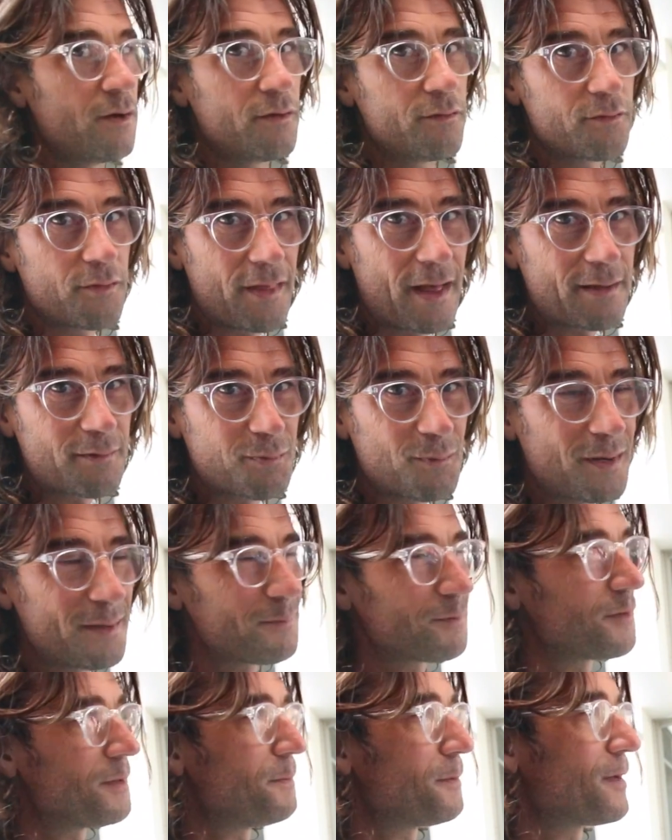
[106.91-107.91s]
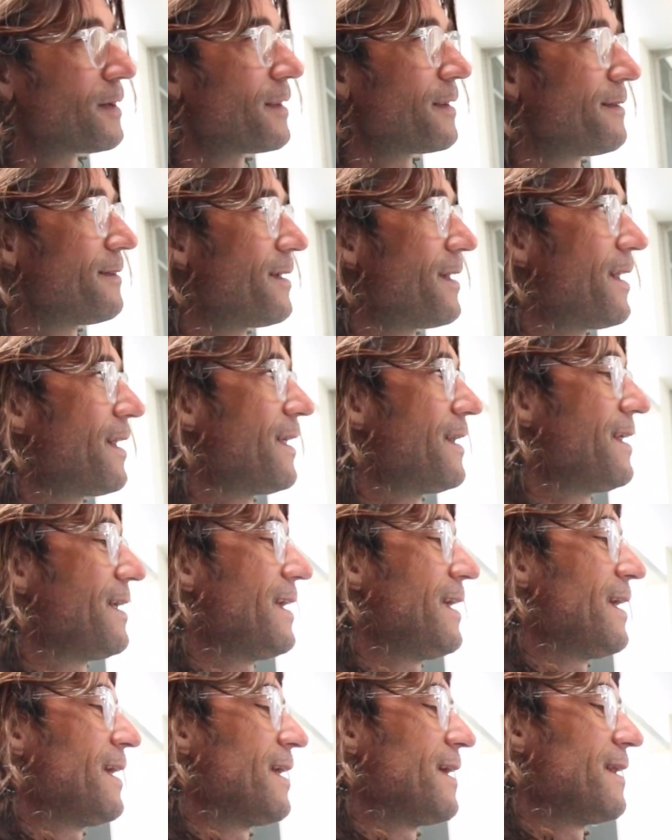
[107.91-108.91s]
So that's why I'm sleeping on a tent,
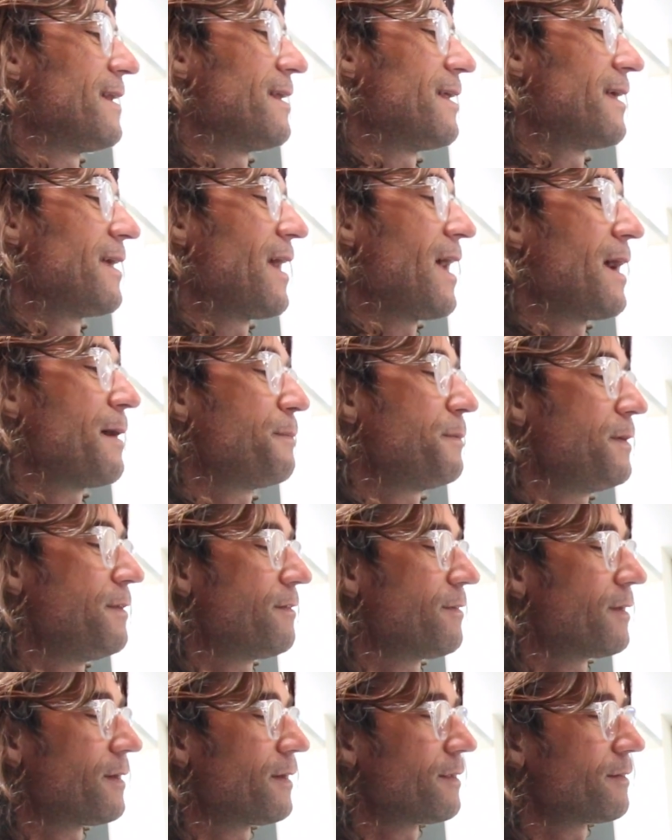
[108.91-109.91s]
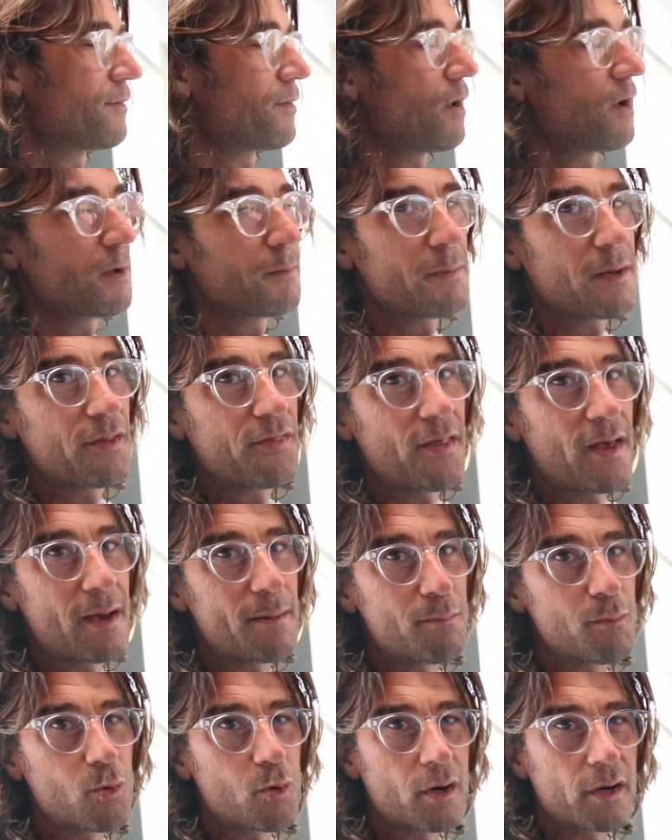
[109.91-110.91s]
and happy to talk about
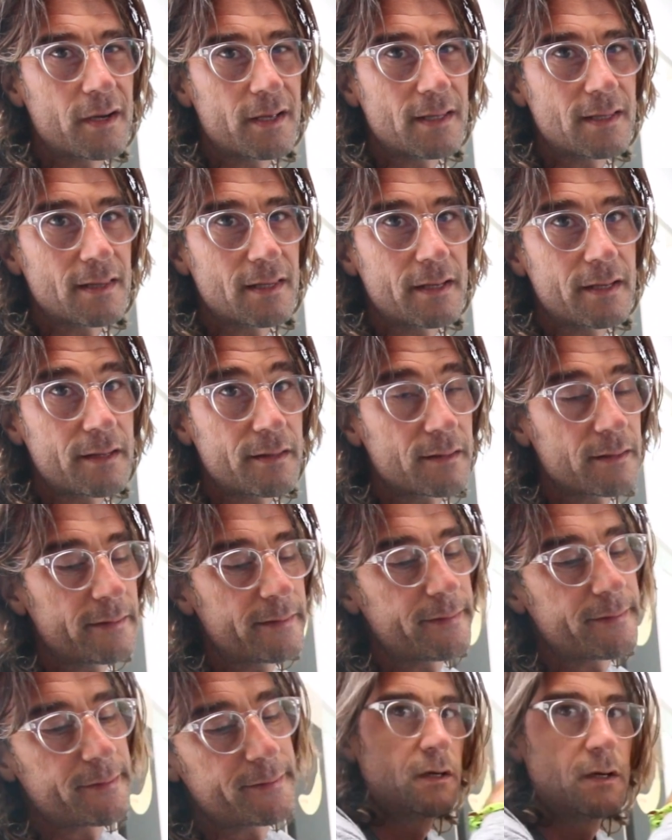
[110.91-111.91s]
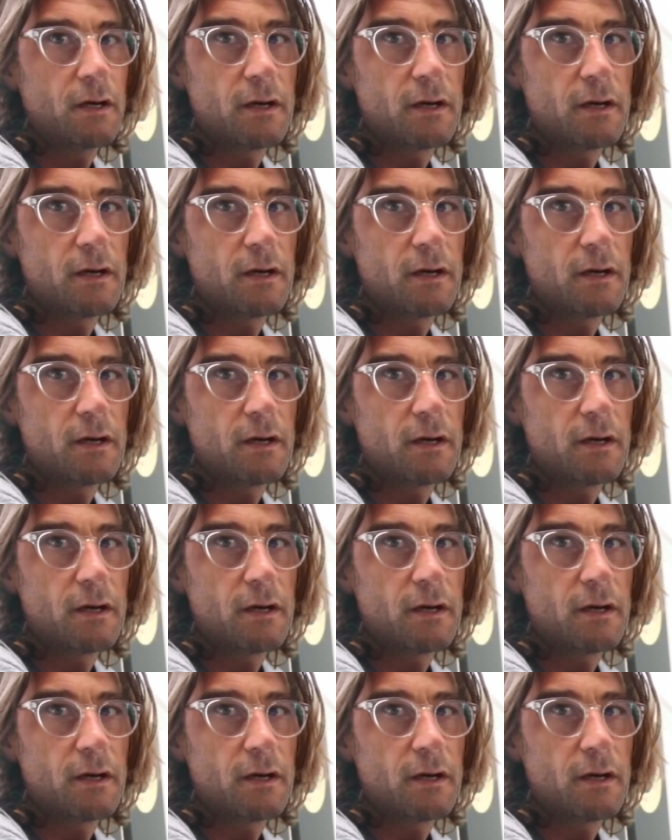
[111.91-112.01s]
that more at length later.